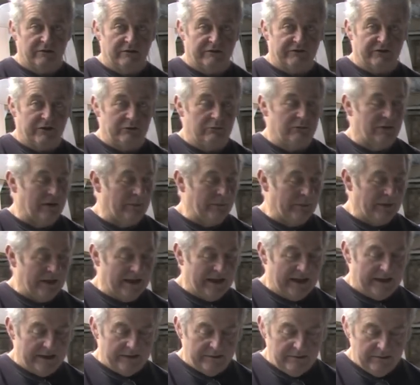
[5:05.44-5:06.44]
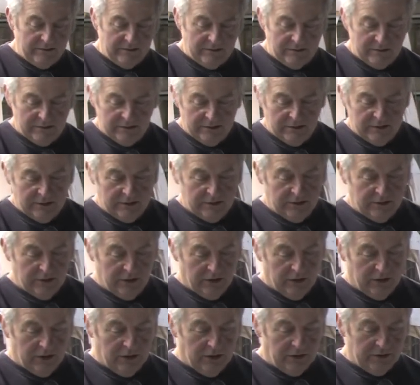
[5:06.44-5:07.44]
from our plan
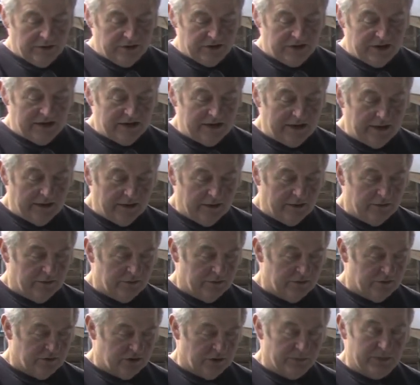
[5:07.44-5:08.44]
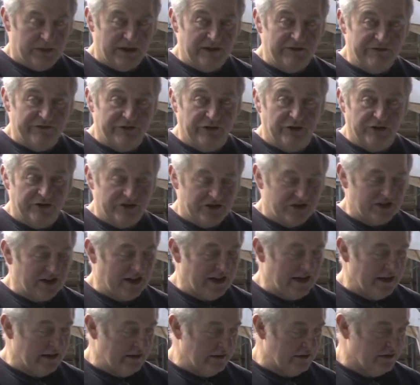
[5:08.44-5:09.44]
onto here to be full
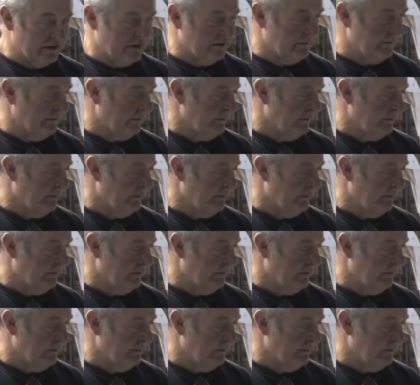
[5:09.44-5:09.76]
size.